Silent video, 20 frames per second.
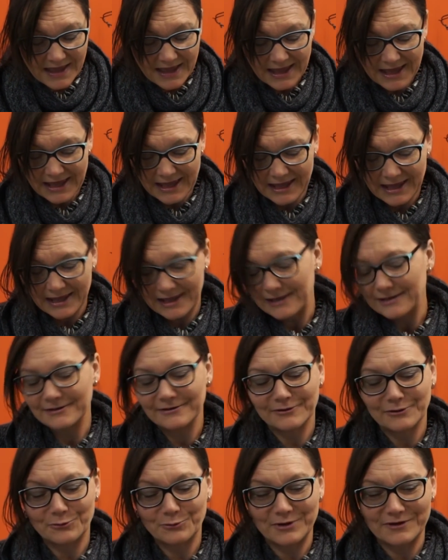
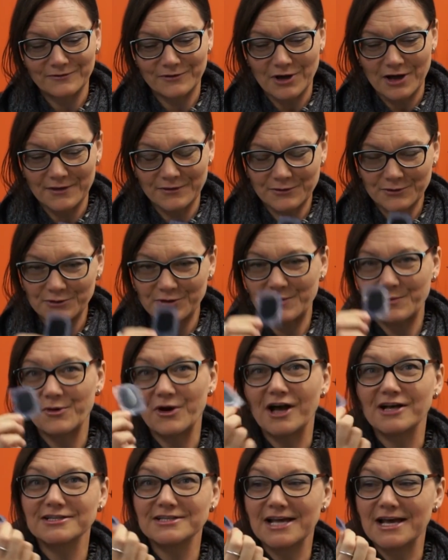and we've gone through the
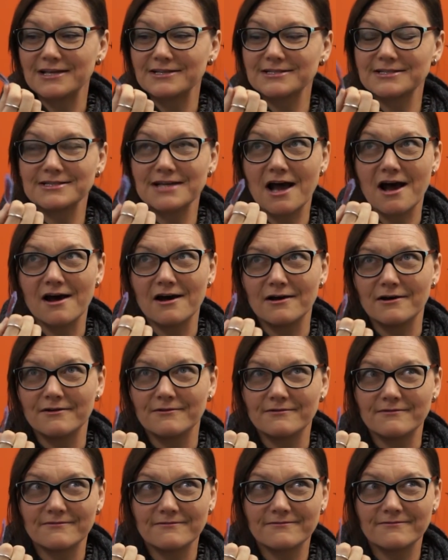process
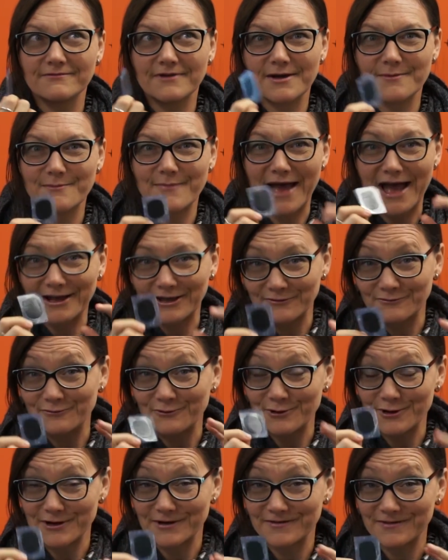of back and
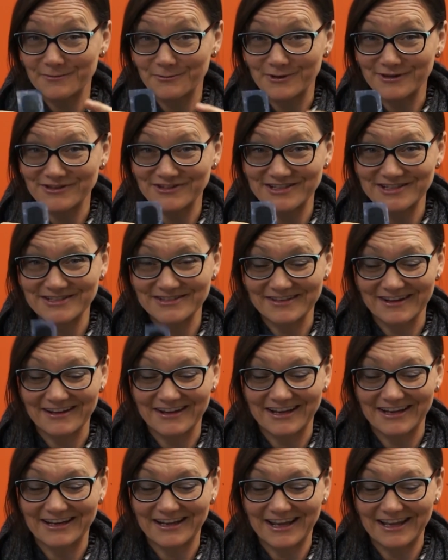forth with
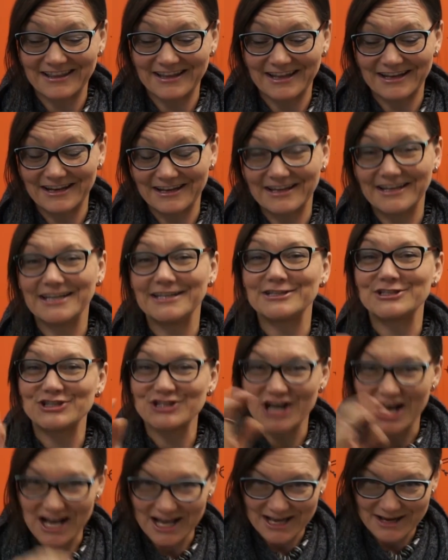design, and then each
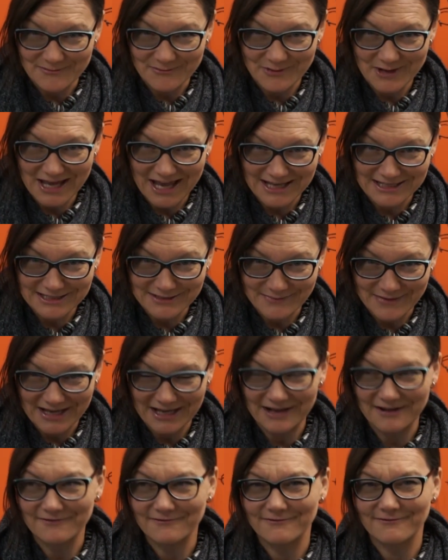time we had to
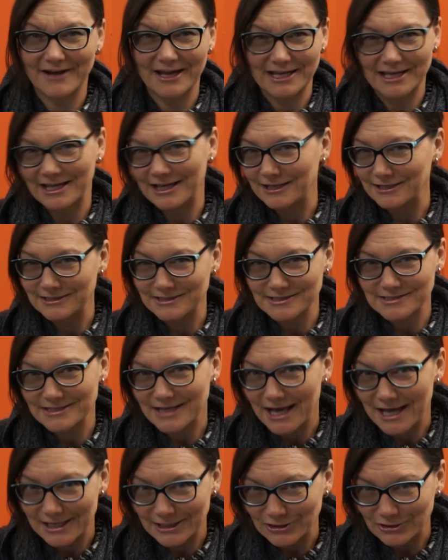make a Viking
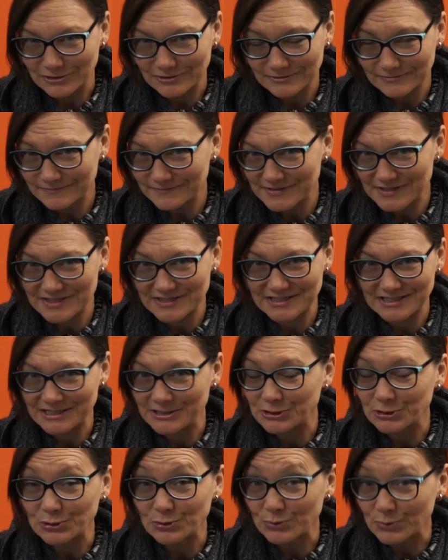style
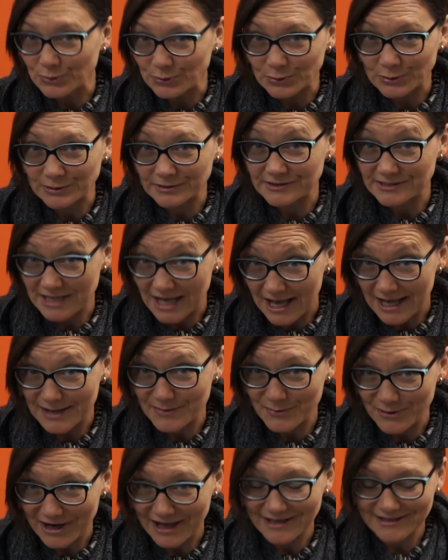steel rule die
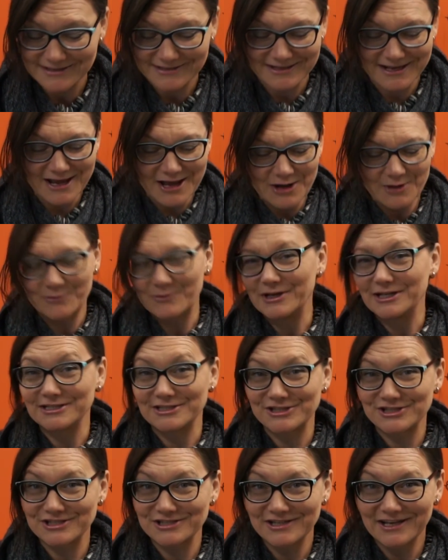press,
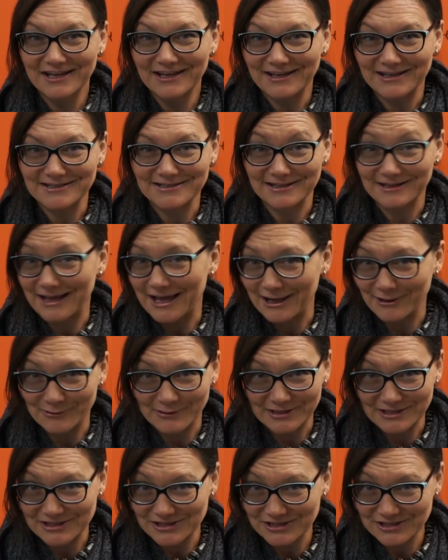which is a
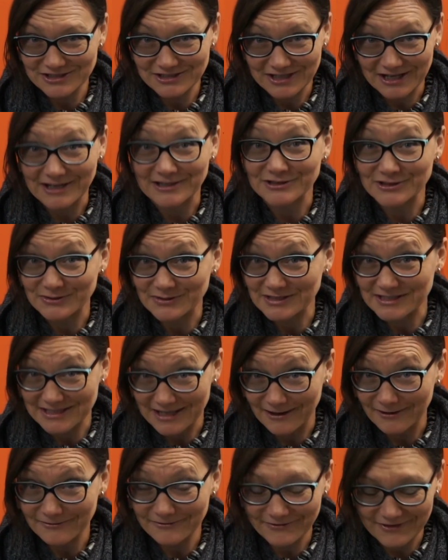language unto
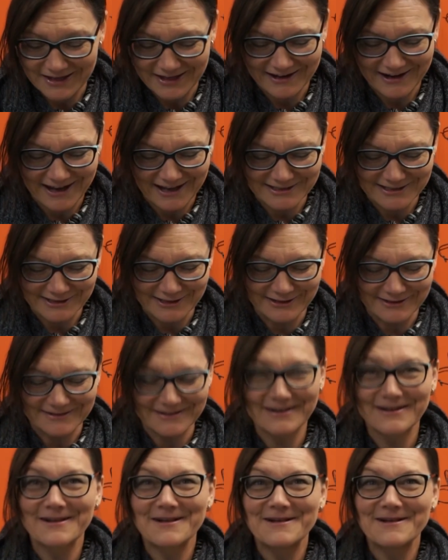itself that I had to learn.